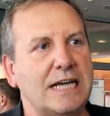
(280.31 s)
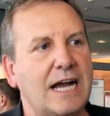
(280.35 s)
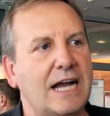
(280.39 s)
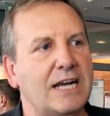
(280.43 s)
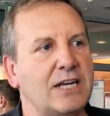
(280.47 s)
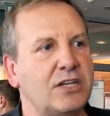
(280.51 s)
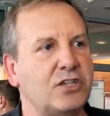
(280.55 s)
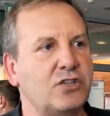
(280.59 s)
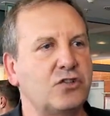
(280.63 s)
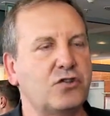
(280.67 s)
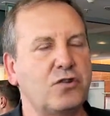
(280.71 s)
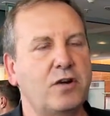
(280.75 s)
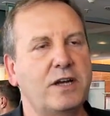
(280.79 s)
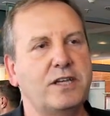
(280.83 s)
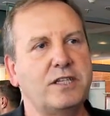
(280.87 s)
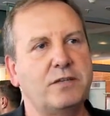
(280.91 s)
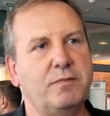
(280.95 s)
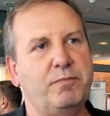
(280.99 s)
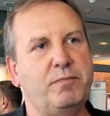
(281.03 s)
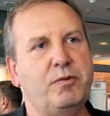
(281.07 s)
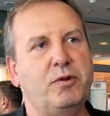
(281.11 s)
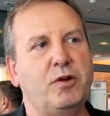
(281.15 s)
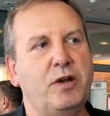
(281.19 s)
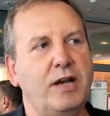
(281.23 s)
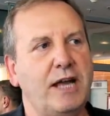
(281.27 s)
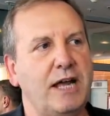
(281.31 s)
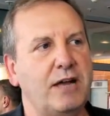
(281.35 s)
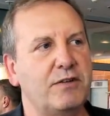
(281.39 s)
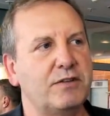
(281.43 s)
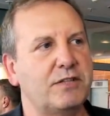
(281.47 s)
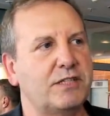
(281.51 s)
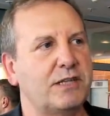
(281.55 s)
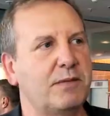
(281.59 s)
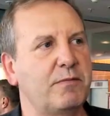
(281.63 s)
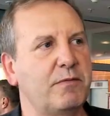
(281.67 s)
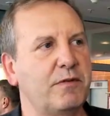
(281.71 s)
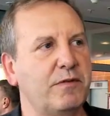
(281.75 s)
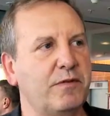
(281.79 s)
and it's trying to pull
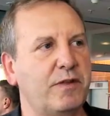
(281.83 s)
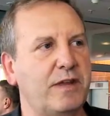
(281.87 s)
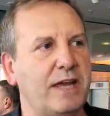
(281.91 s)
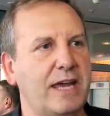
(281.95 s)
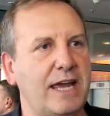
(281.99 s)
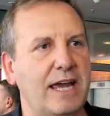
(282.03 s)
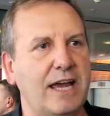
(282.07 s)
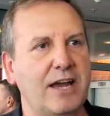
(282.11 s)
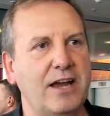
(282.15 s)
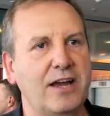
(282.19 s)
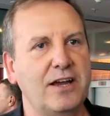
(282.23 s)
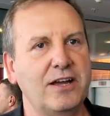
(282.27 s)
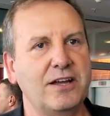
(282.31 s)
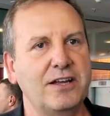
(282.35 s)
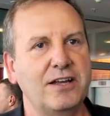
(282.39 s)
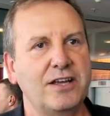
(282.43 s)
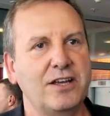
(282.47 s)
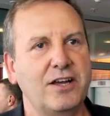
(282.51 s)
out some of their